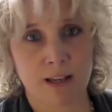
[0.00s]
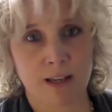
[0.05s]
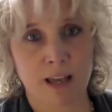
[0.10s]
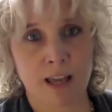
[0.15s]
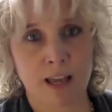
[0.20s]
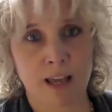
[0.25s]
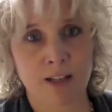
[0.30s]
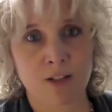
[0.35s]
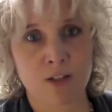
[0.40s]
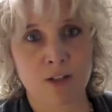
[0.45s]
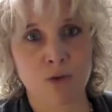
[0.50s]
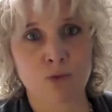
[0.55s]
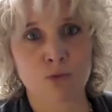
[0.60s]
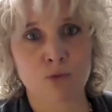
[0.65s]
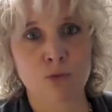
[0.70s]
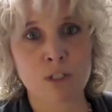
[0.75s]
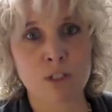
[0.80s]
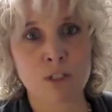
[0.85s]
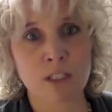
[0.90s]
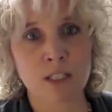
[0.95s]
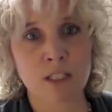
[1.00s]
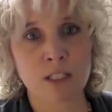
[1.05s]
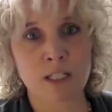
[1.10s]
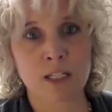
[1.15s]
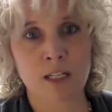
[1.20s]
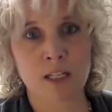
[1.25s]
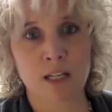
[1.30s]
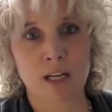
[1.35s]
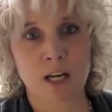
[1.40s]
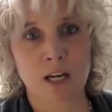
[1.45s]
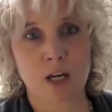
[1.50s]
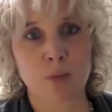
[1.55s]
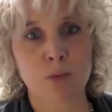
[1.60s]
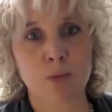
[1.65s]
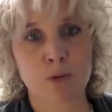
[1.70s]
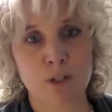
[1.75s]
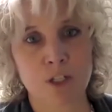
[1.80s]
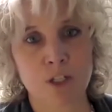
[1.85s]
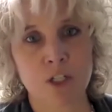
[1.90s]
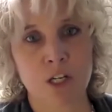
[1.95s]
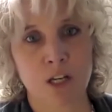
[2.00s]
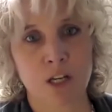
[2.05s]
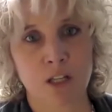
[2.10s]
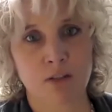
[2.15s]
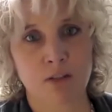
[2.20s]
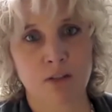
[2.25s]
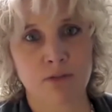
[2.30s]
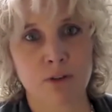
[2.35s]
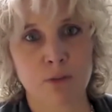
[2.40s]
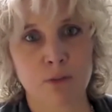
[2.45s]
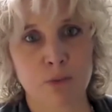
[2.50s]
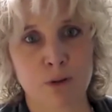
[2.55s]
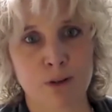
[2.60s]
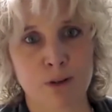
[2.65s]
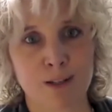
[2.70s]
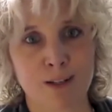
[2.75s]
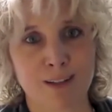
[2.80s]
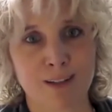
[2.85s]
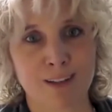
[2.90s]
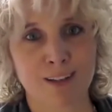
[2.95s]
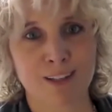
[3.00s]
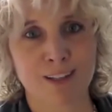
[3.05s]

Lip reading: and to really appreciate the footprint,